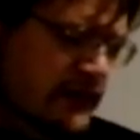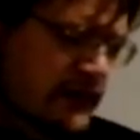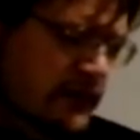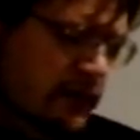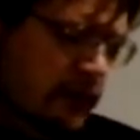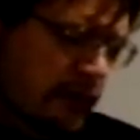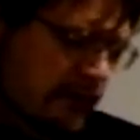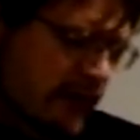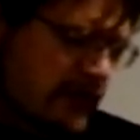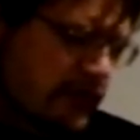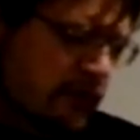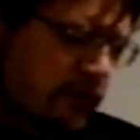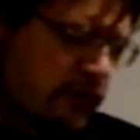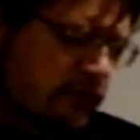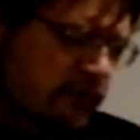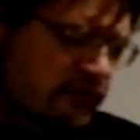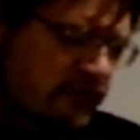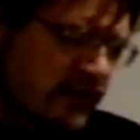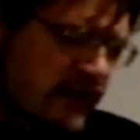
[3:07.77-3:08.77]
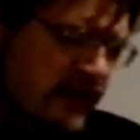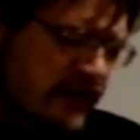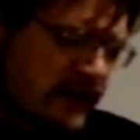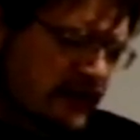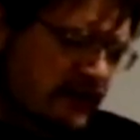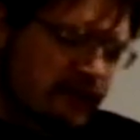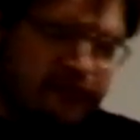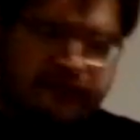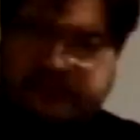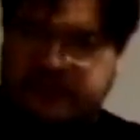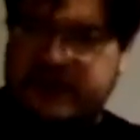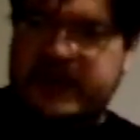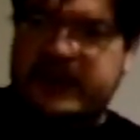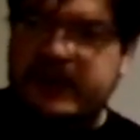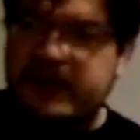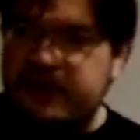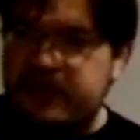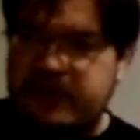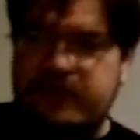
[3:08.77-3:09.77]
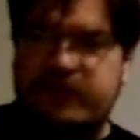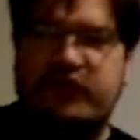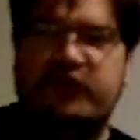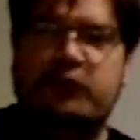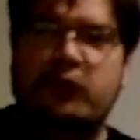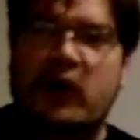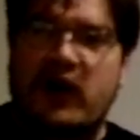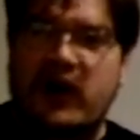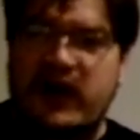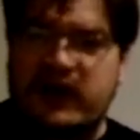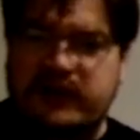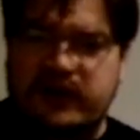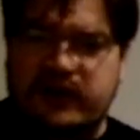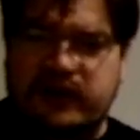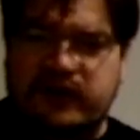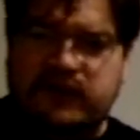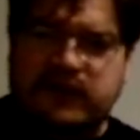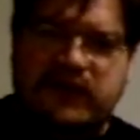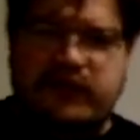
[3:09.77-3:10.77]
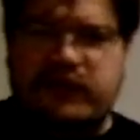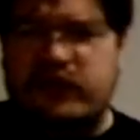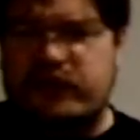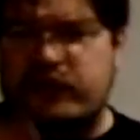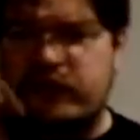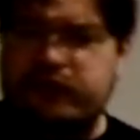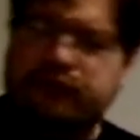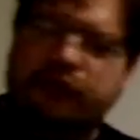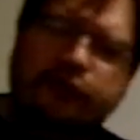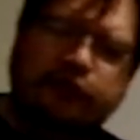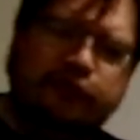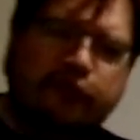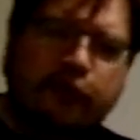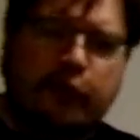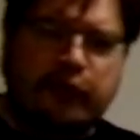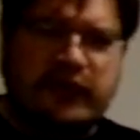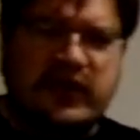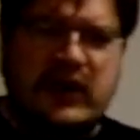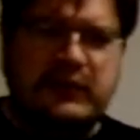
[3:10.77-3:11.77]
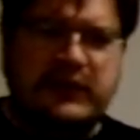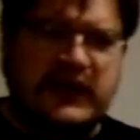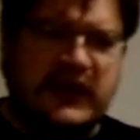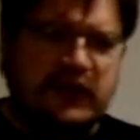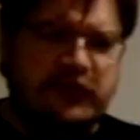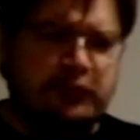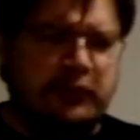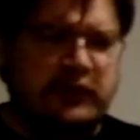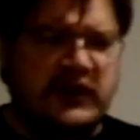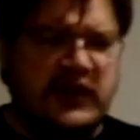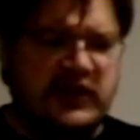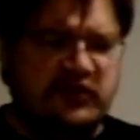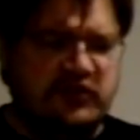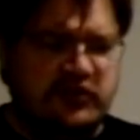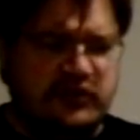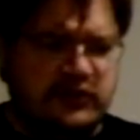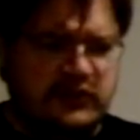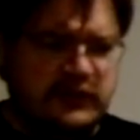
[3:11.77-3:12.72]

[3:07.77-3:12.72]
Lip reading: or they don't say, you see, this is why I did it. If there's no forthcoming explanation,